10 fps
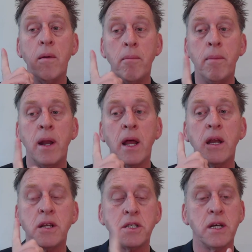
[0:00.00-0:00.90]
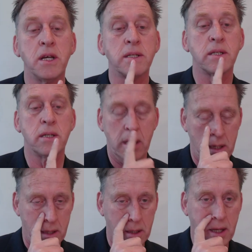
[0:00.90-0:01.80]
minute chess?
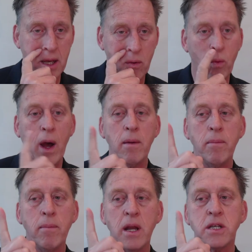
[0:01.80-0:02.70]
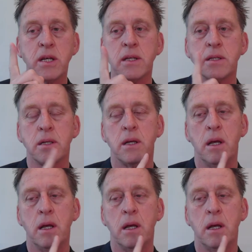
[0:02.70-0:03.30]
Okay, 1 minute chess.